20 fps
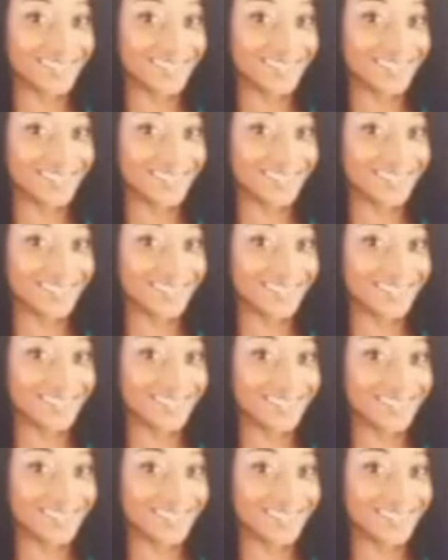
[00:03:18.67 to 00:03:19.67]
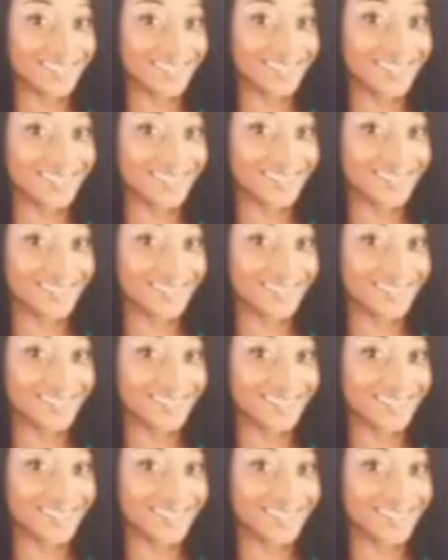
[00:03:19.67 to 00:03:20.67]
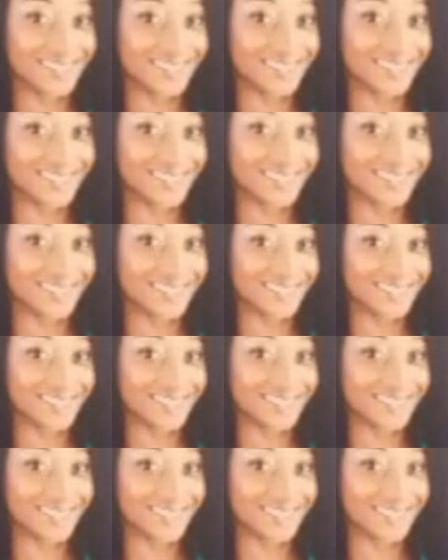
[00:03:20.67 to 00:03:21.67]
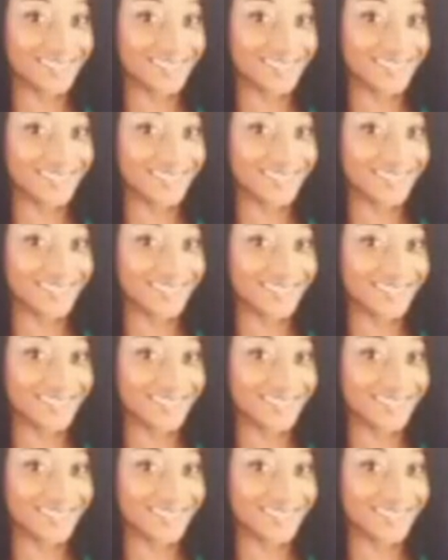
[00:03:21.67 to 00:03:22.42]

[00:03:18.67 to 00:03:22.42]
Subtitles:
The person shown says nothing.